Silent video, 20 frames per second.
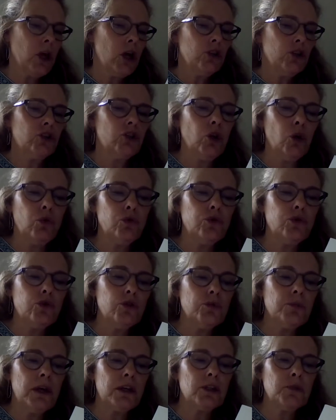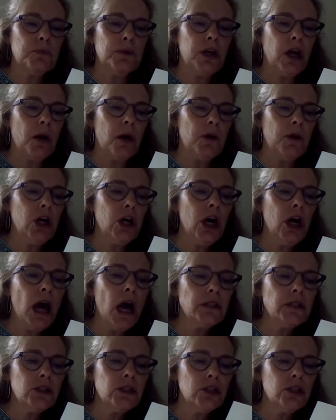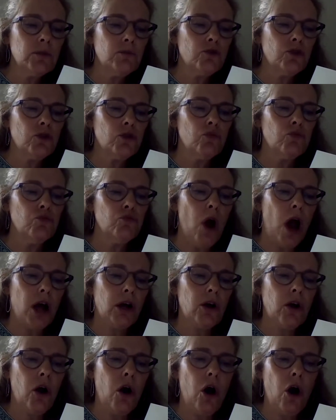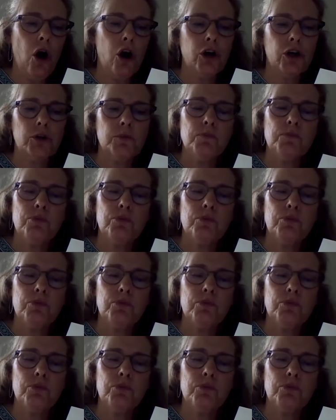Soldiers must become accustomed to rock-hard